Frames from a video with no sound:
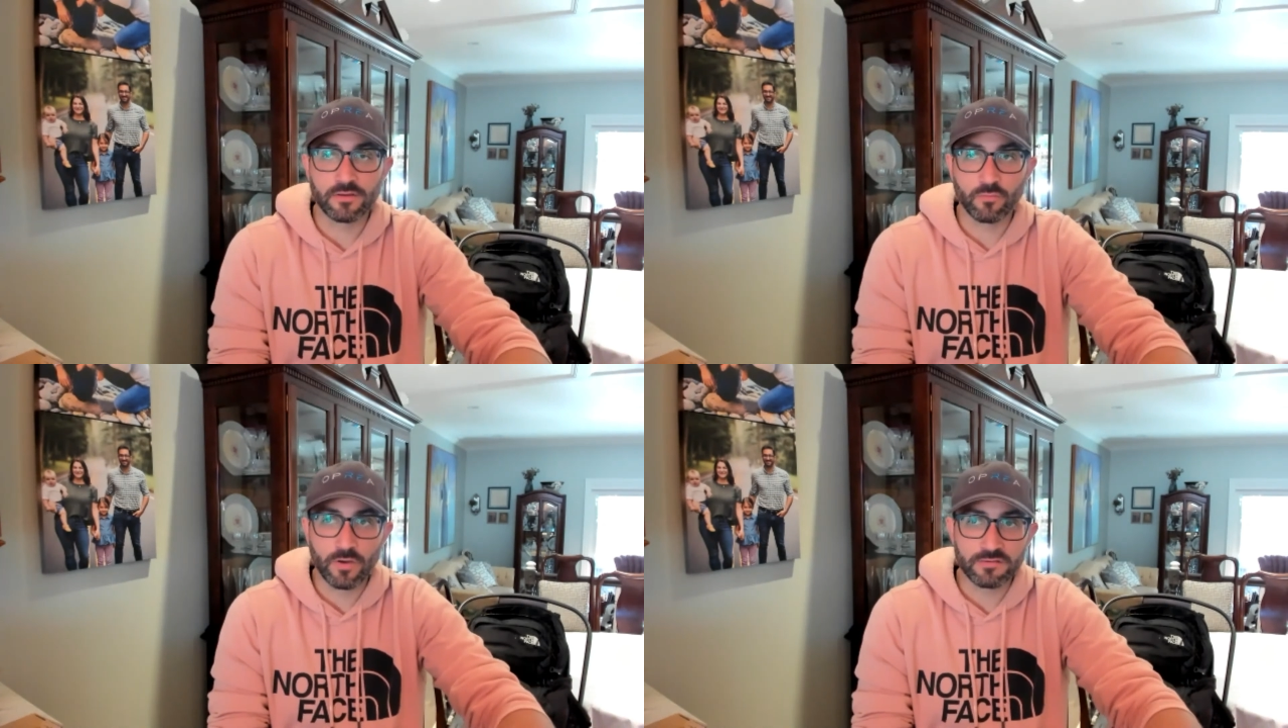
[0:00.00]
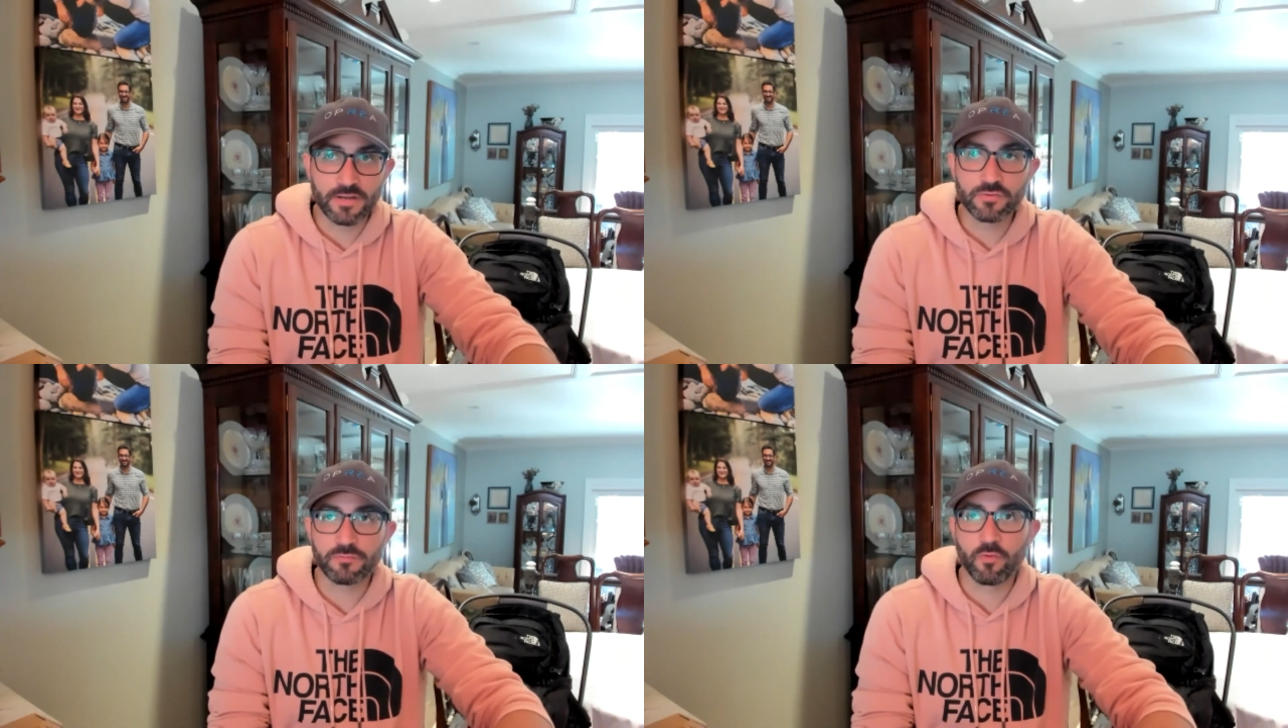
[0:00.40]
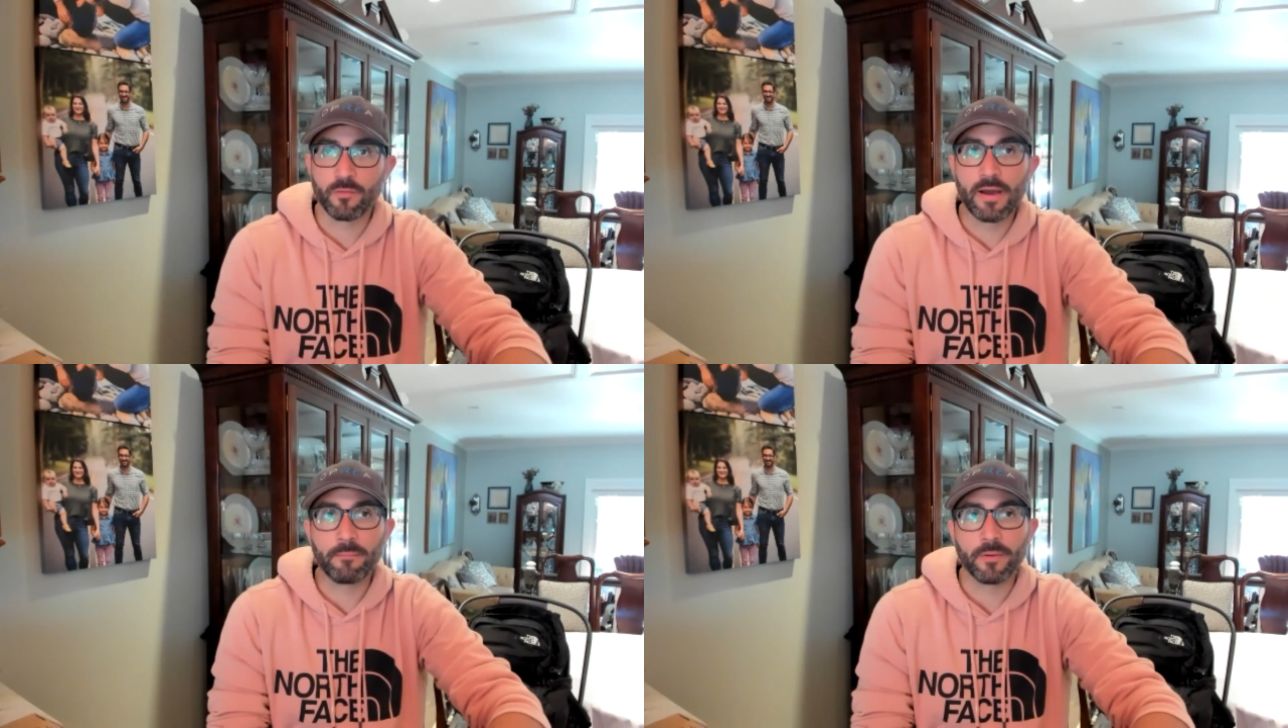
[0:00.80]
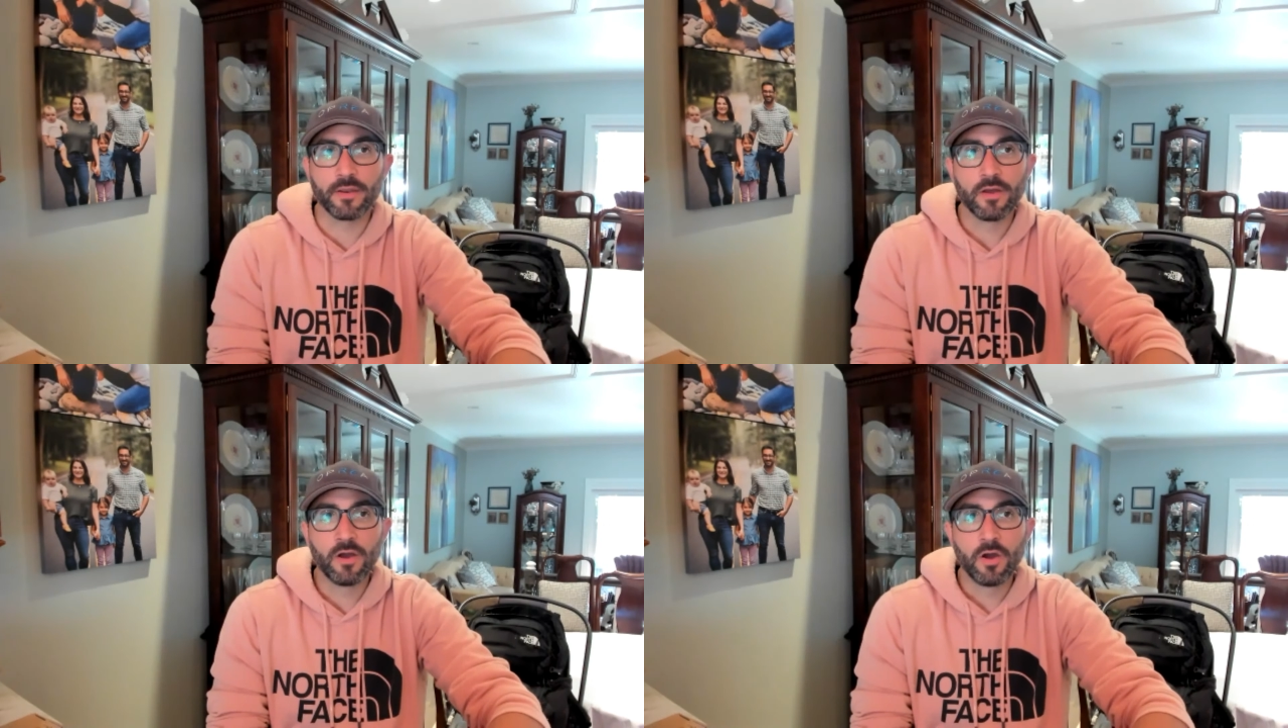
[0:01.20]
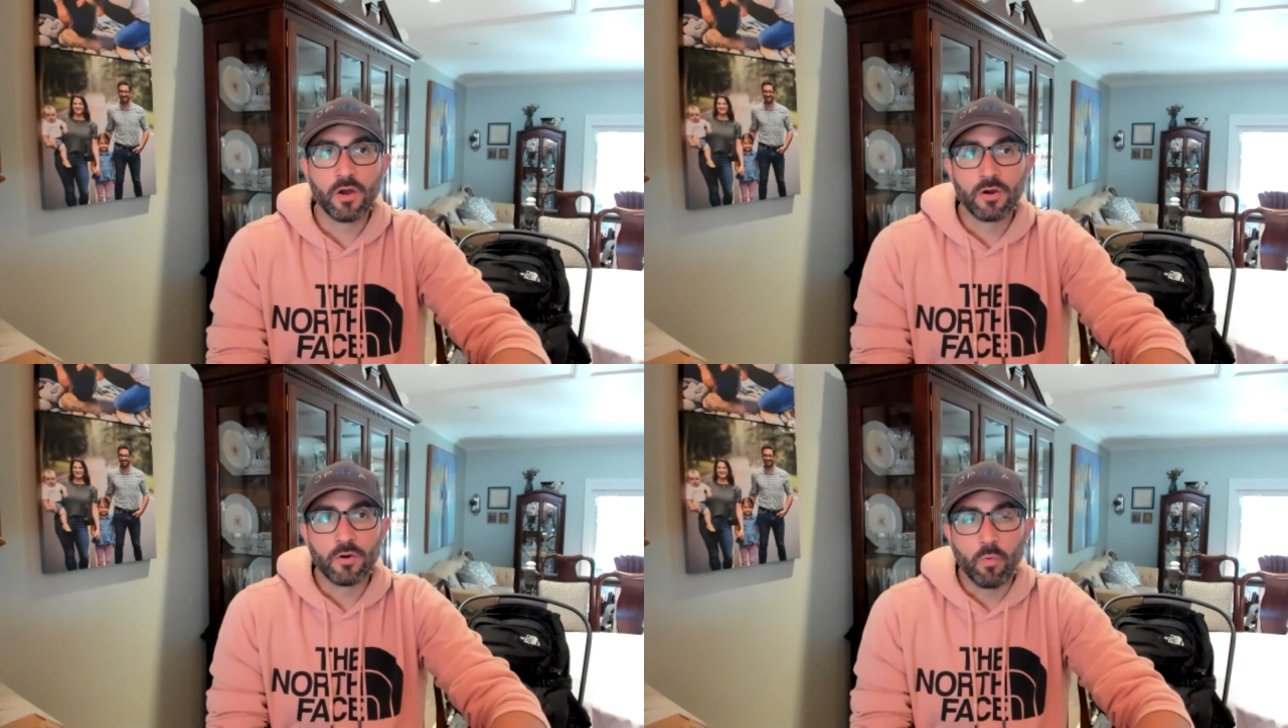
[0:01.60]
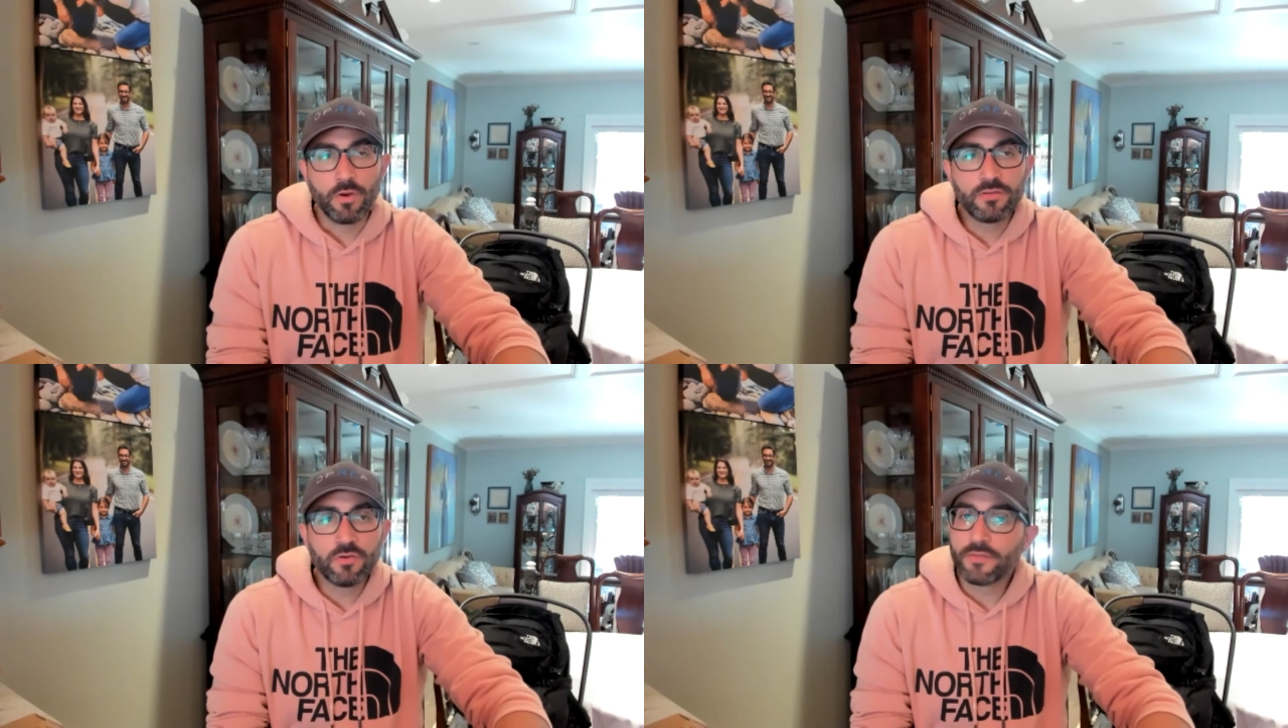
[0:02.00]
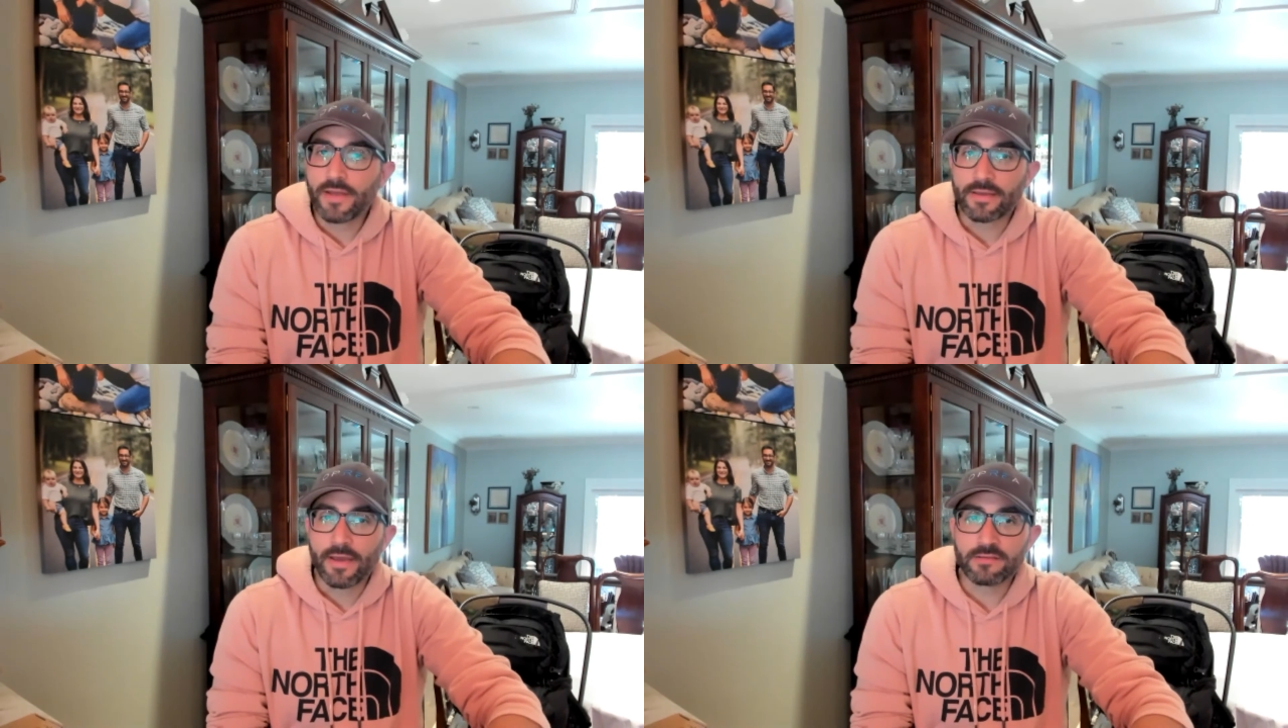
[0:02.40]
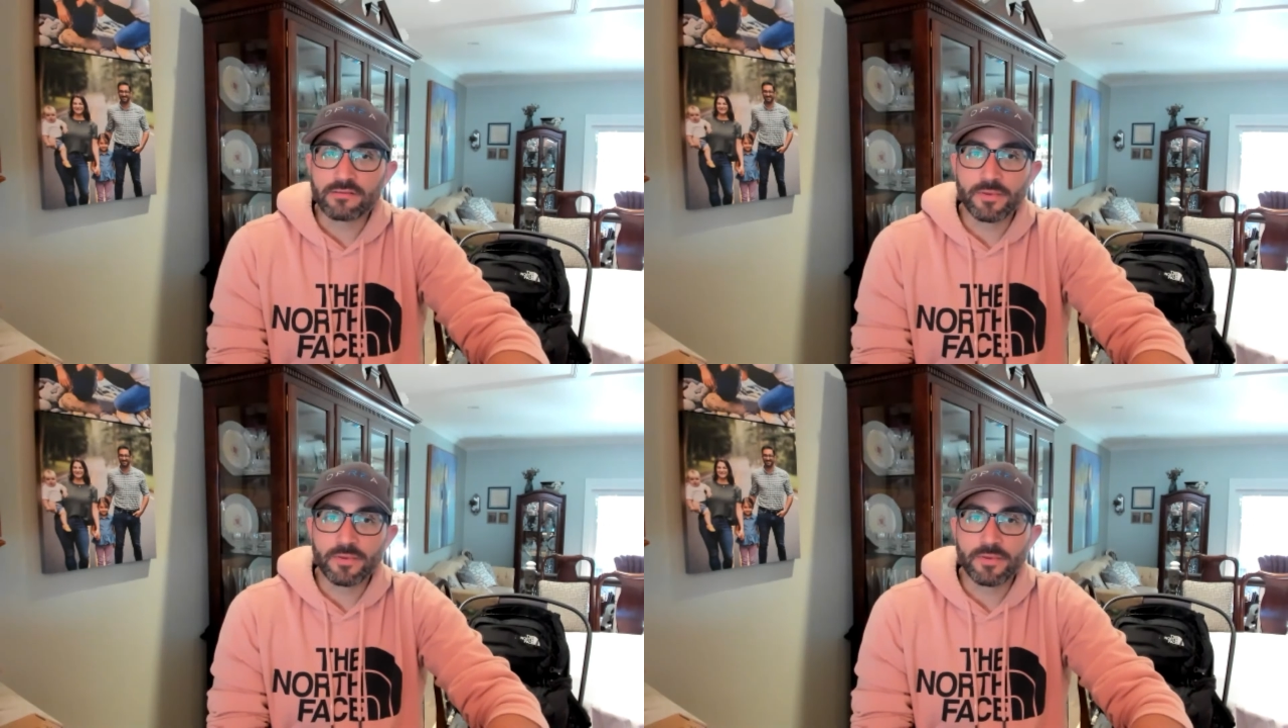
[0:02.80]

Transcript: in the residential format. But what do you do in that case?